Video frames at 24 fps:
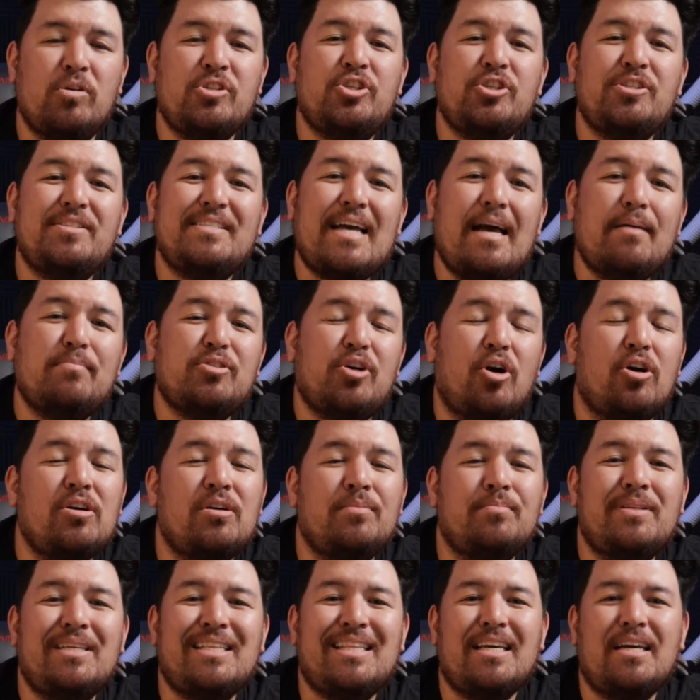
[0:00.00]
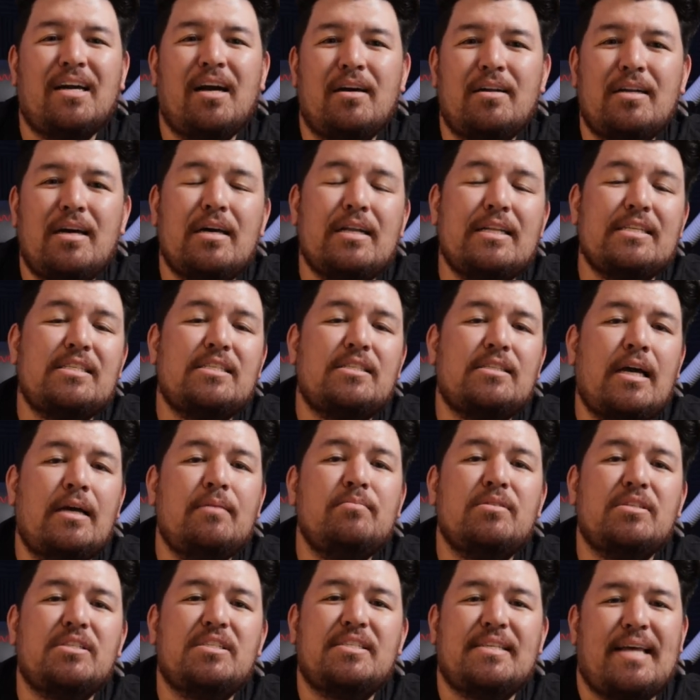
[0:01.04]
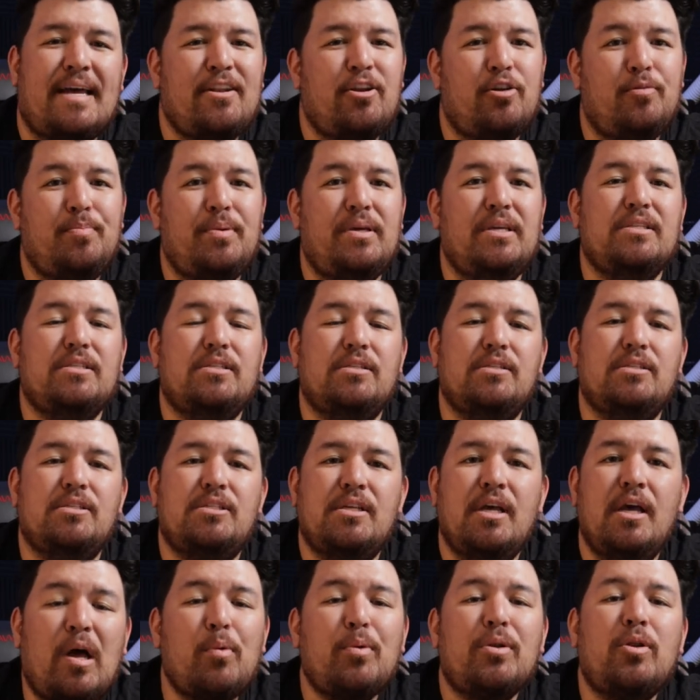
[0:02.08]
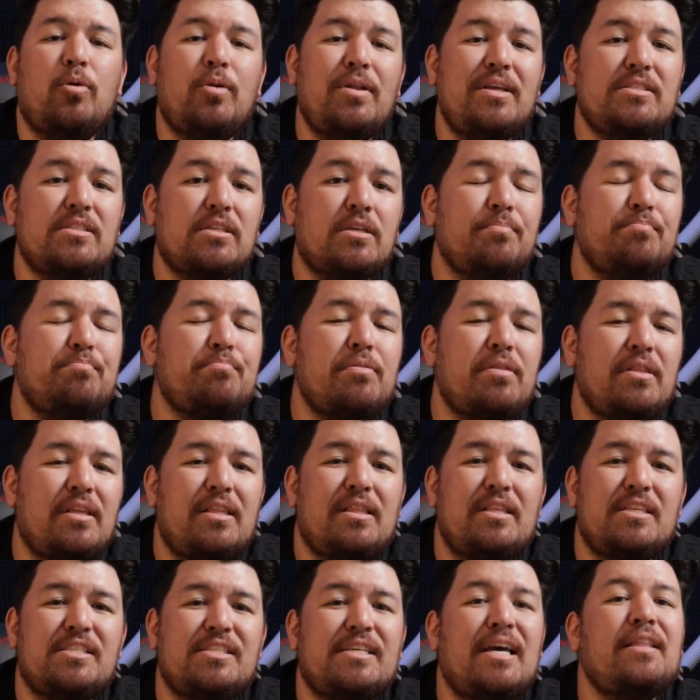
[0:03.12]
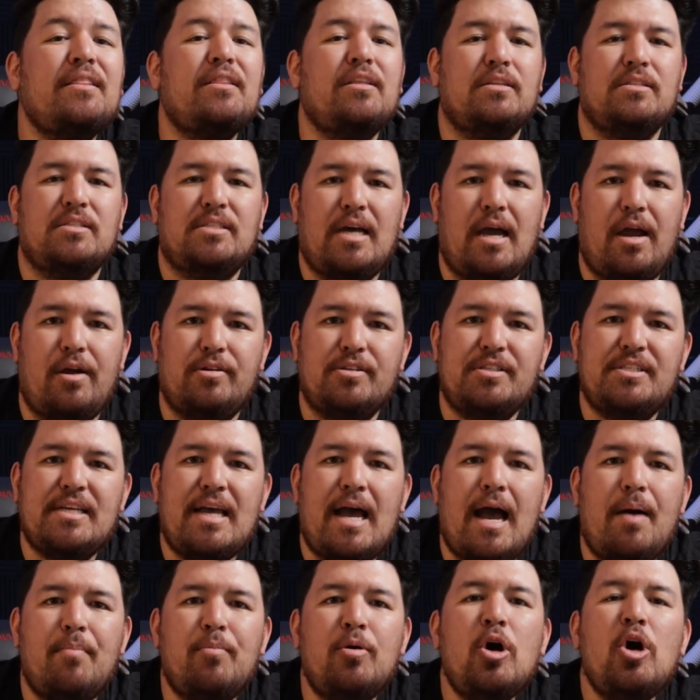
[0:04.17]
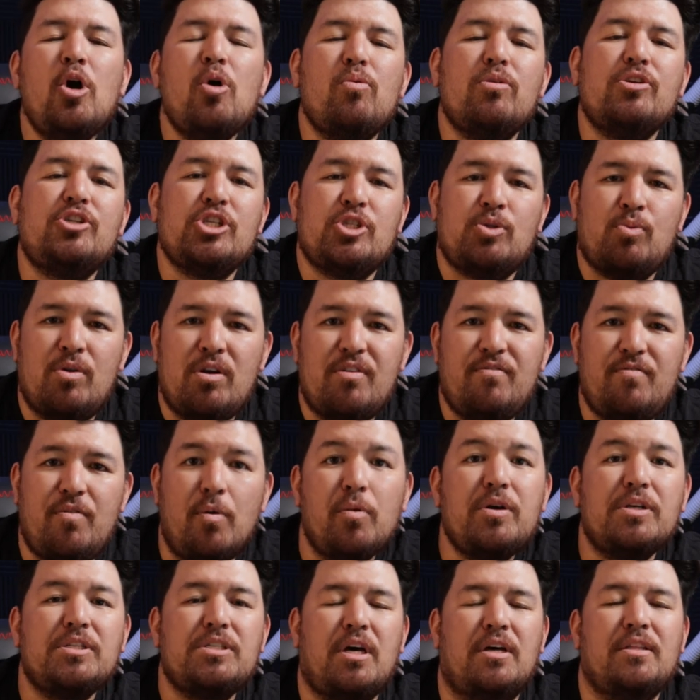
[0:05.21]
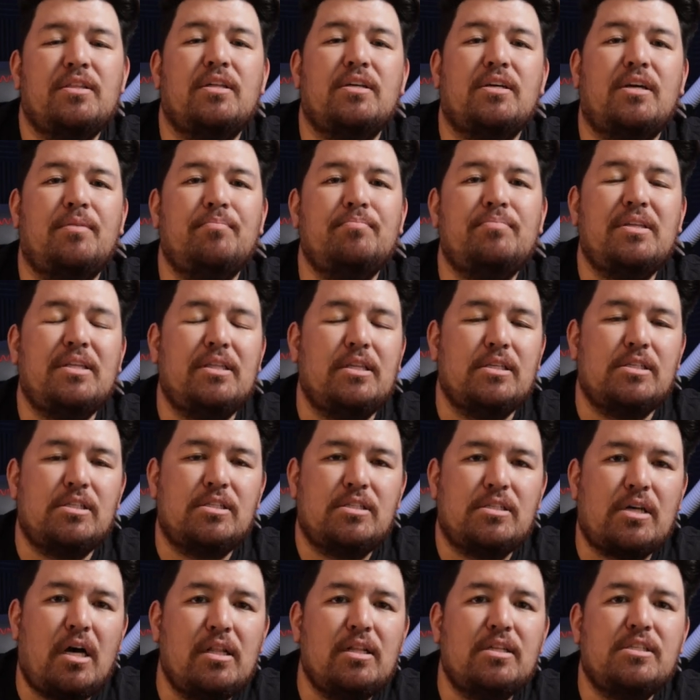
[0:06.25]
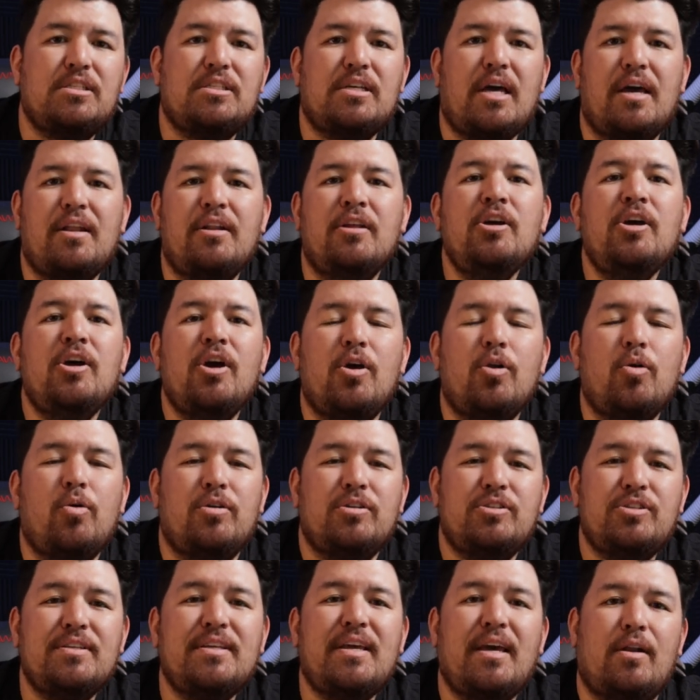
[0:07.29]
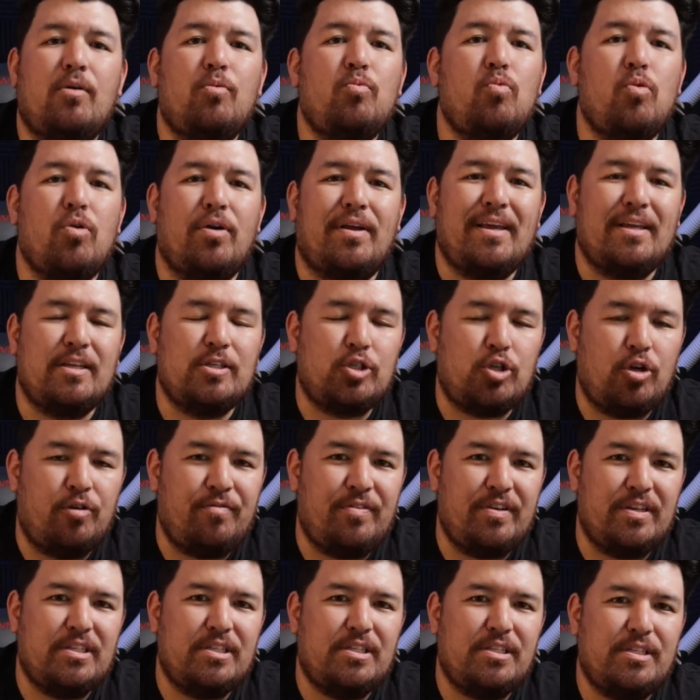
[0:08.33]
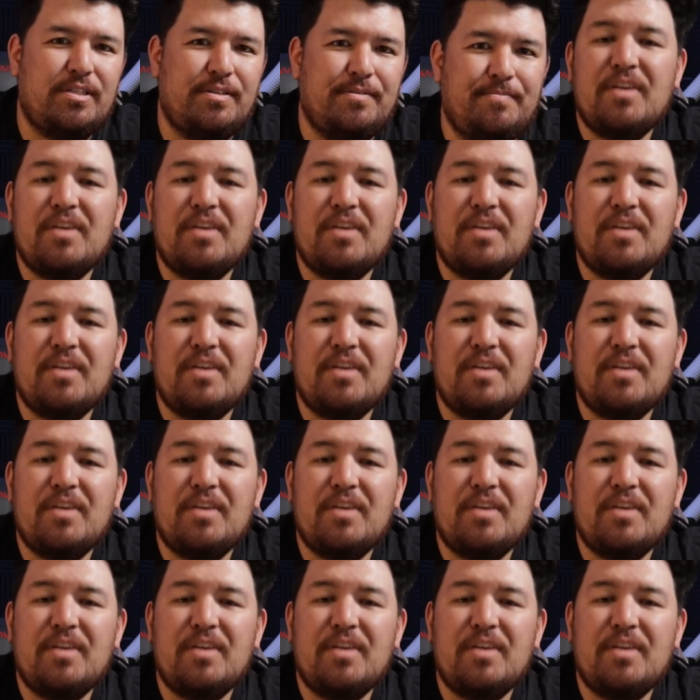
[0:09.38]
Once our tab's all completely cut out, it's time to sand our pieces. Now we don't need to completely sand the entire tab, we just want to focus on the completely solid side in order to get a working surface.